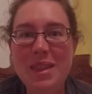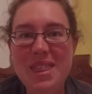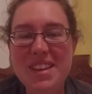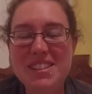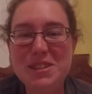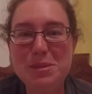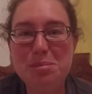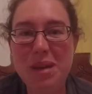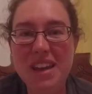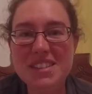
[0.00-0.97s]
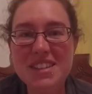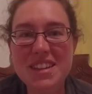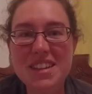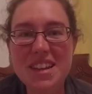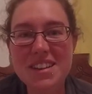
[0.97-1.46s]
this
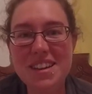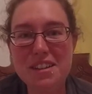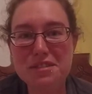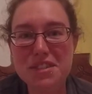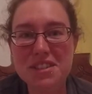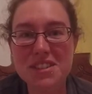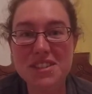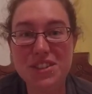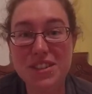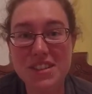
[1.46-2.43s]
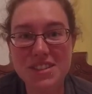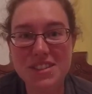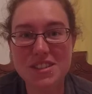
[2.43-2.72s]
Pantsing a Novel series.